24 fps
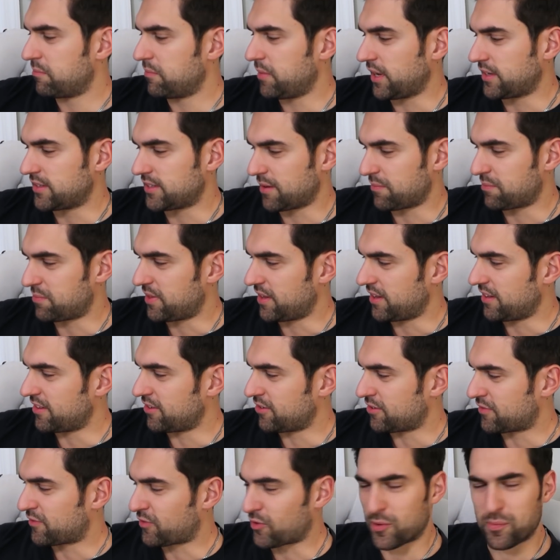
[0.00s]
except that
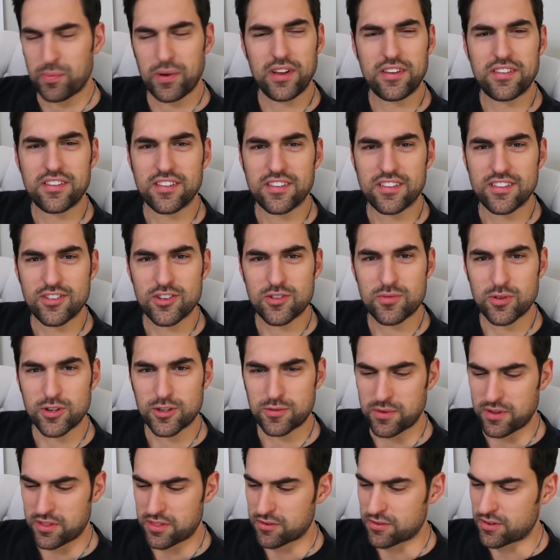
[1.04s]
there's four pieces and there's
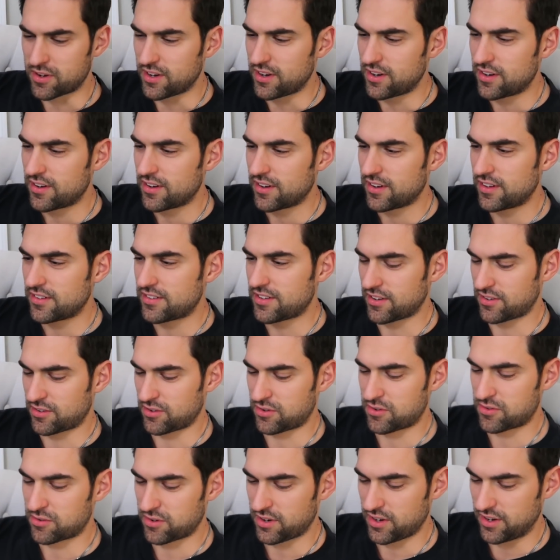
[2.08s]
supposed to be three. It says
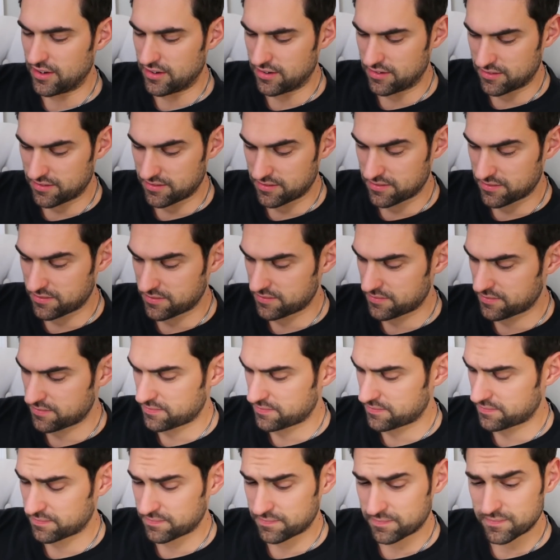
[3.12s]
there's three. So
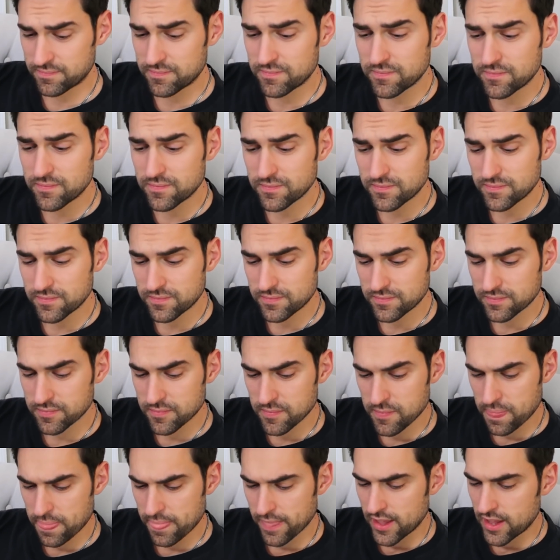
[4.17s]
they sent us a double
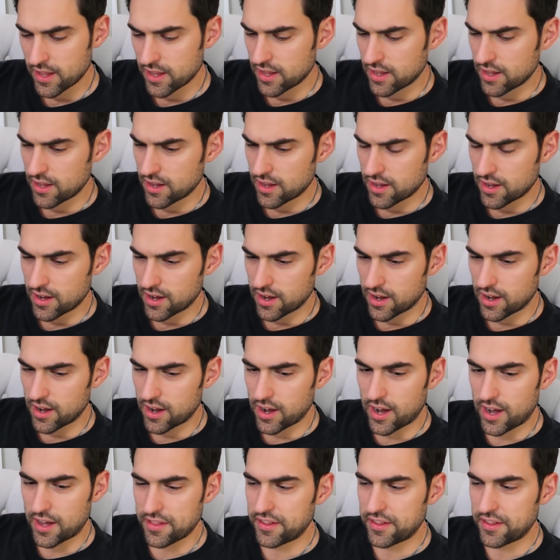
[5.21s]
or triple or quadruple